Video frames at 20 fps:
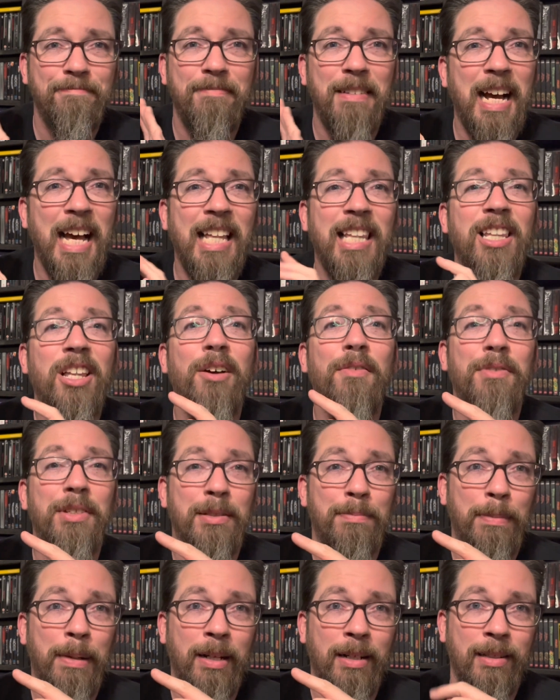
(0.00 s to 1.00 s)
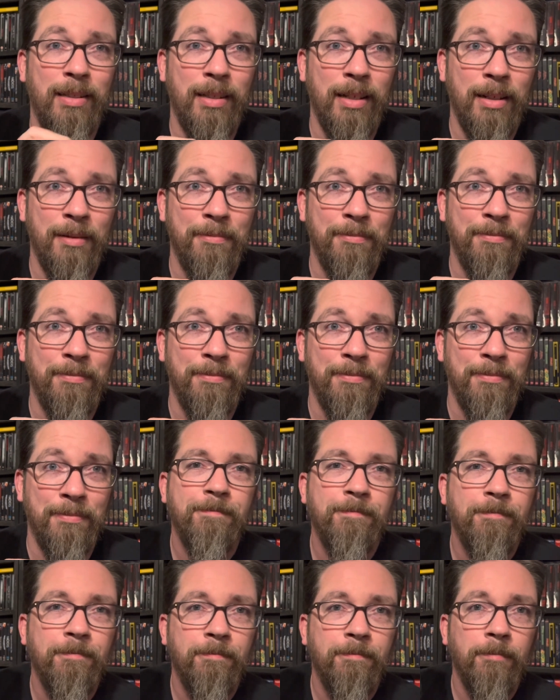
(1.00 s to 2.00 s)
I love this box set.
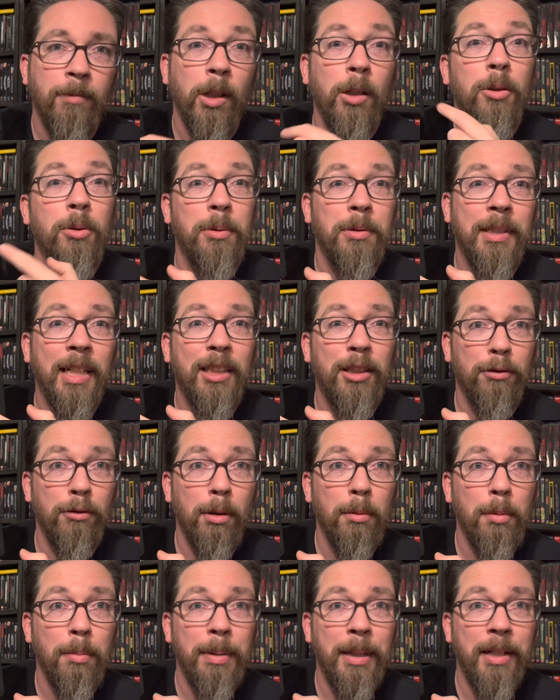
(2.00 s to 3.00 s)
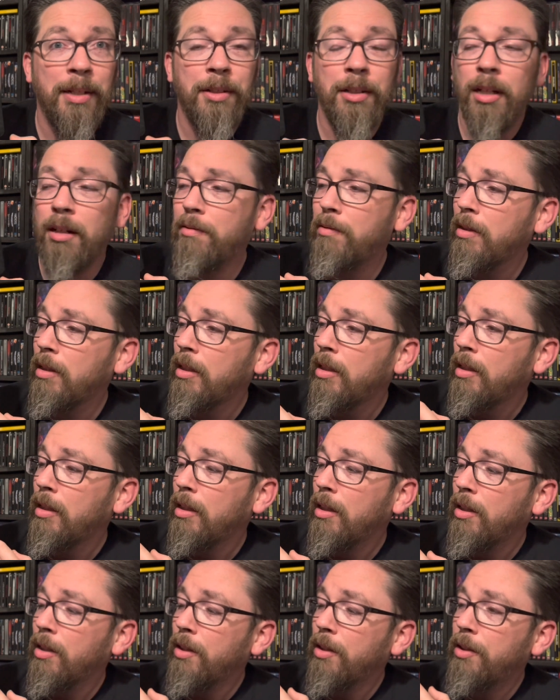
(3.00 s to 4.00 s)
So we take the rubber band off.
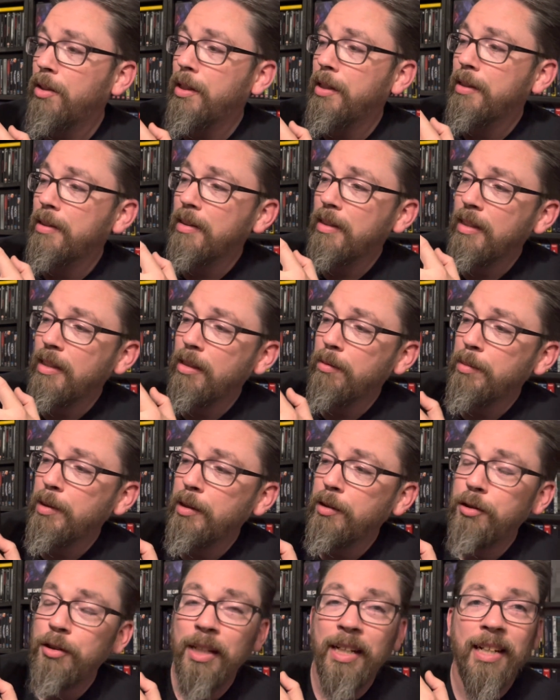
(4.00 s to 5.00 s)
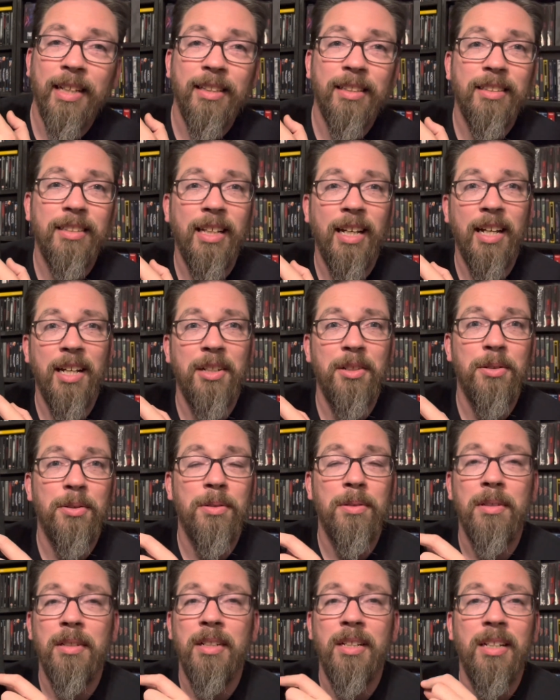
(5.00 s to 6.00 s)
This image and the
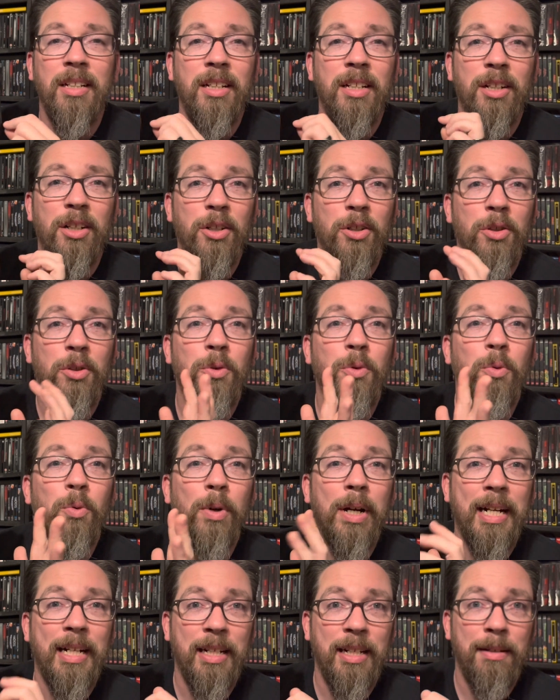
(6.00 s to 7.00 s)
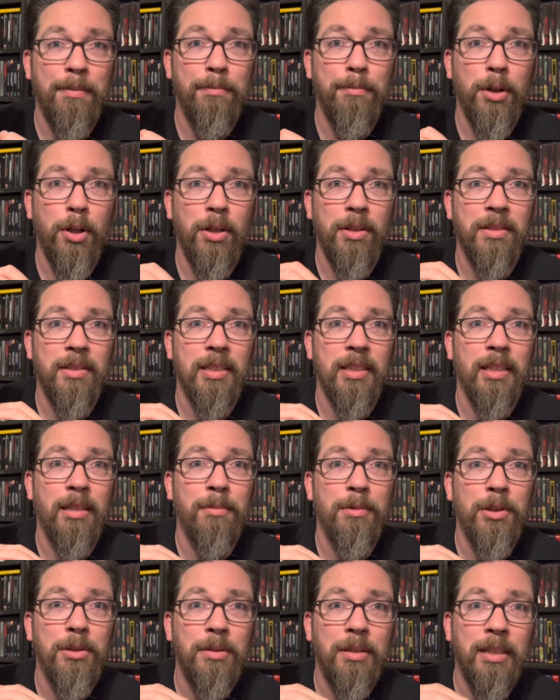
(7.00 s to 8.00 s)
title, great embossing. I
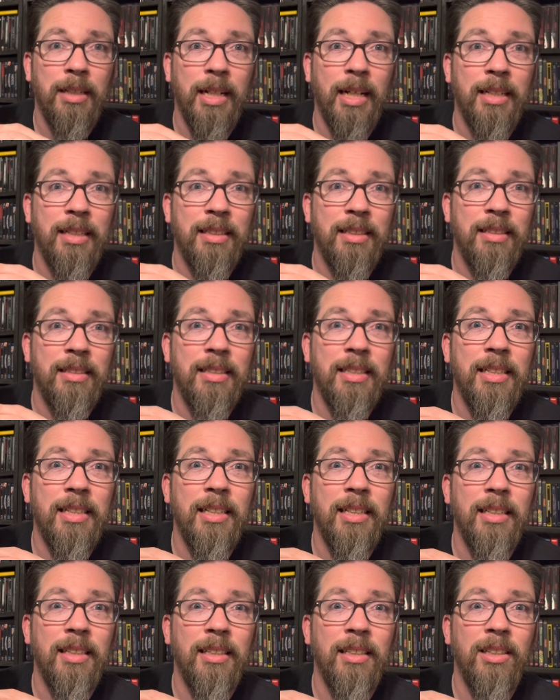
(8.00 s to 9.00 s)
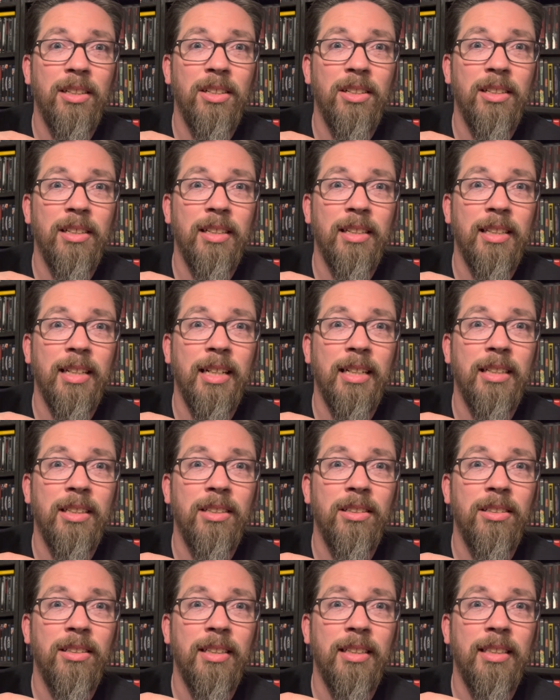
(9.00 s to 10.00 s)
mean, you can kind of see, look at that,
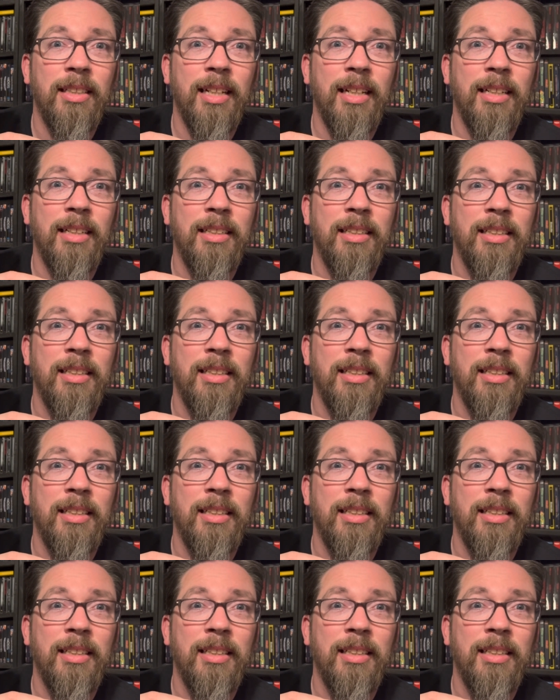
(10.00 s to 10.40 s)
look at that.